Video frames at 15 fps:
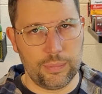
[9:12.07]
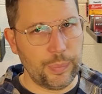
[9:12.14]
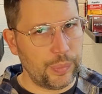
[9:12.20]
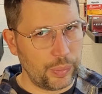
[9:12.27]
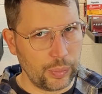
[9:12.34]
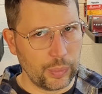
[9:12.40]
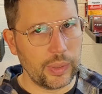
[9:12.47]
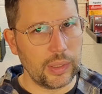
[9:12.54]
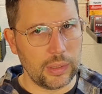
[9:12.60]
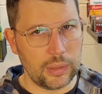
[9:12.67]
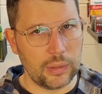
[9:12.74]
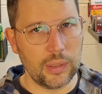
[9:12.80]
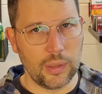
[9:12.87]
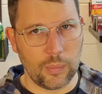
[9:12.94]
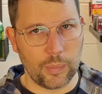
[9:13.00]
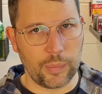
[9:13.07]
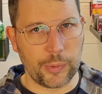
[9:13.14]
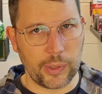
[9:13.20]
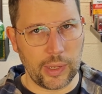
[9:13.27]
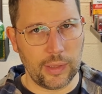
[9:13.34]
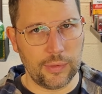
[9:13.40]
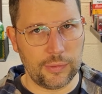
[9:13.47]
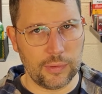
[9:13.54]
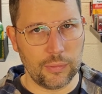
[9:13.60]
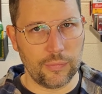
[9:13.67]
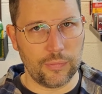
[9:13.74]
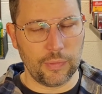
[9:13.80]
pretty impressive.